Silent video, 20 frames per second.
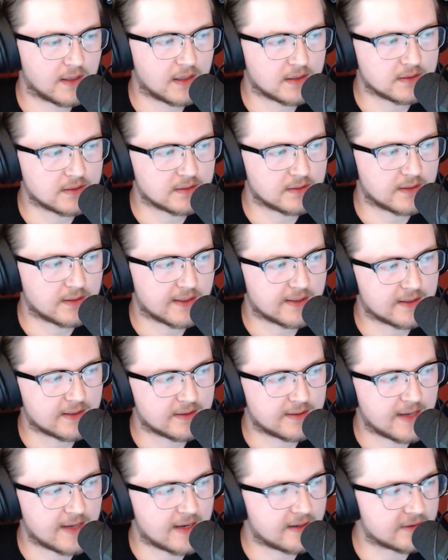like
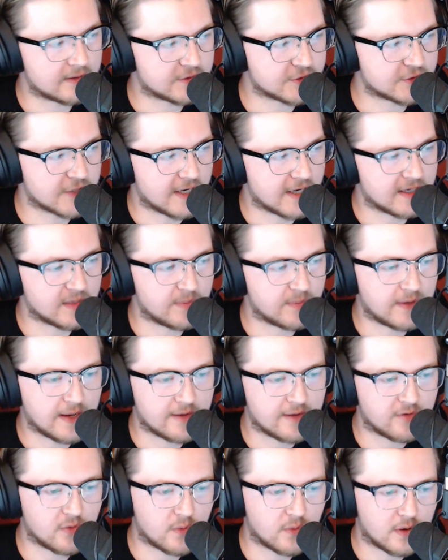not trying to be
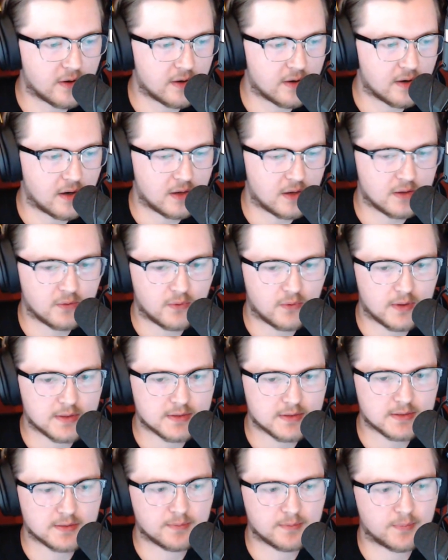everywhere all at
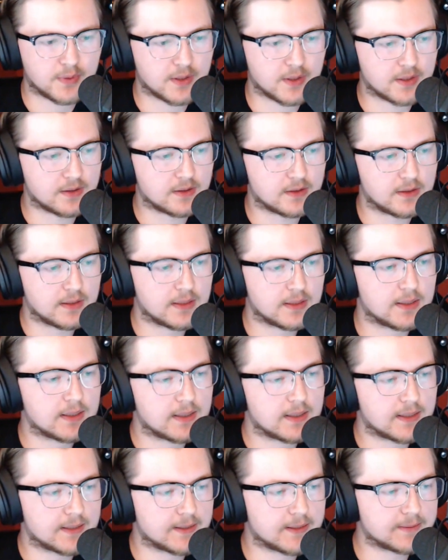once, but
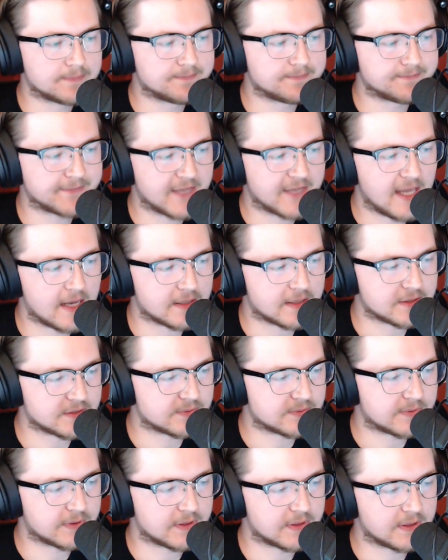
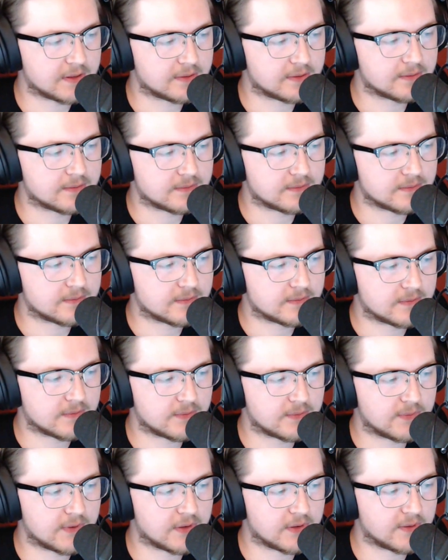just really
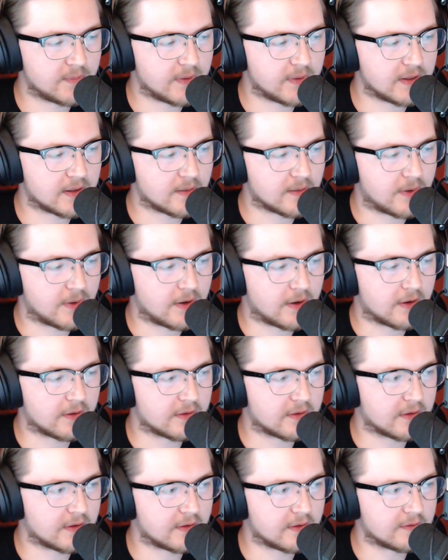being a
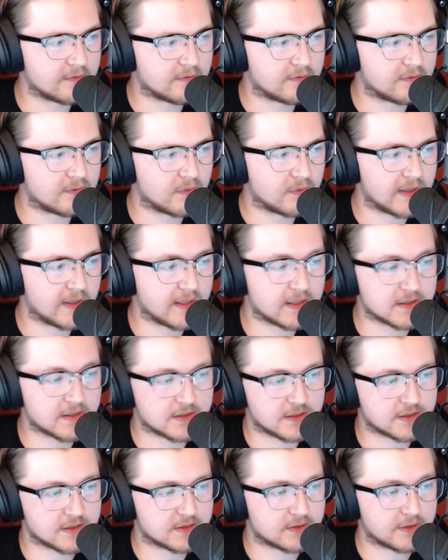part of what is
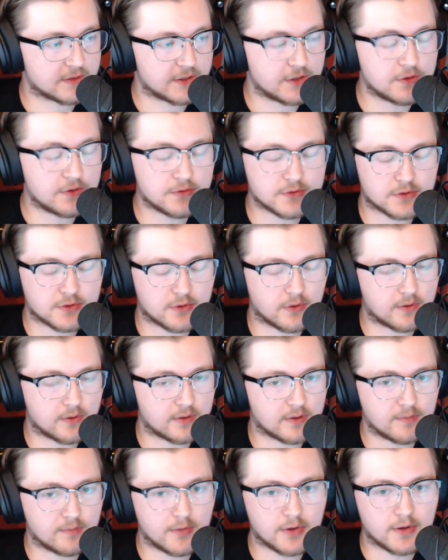this huge growing
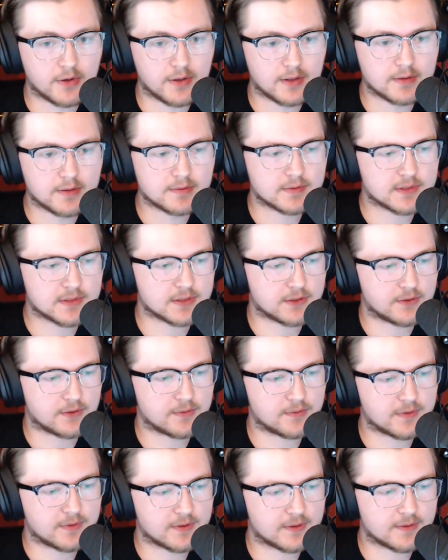community. So
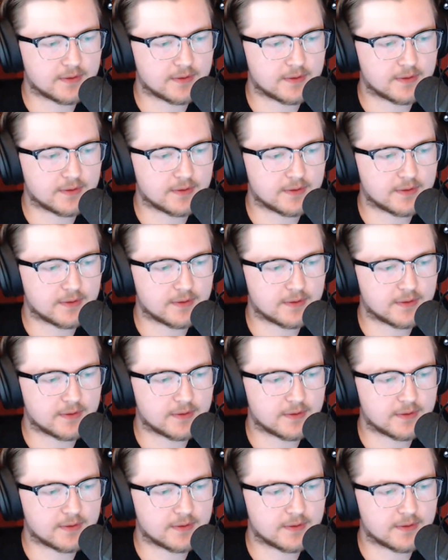